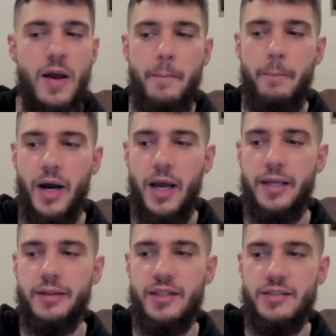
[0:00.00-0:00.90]
But
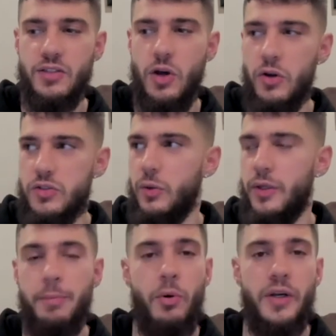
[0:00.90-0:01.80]
this is also an
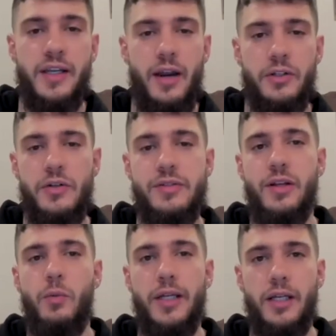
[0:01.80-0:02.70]
important
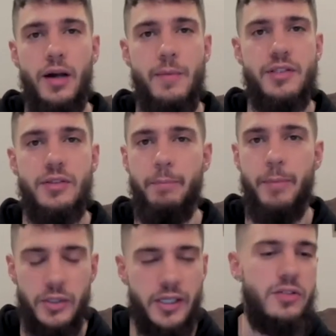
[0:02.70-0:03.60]
characteristic when it comes to
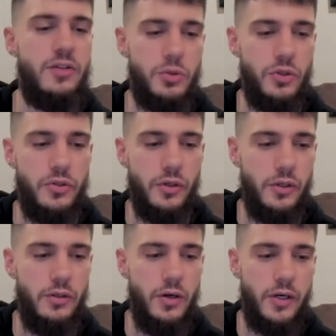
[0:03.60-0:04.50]
building a social
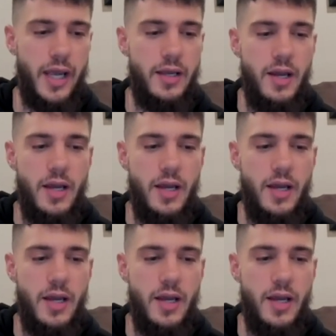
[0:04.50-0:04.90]
circle. Okay.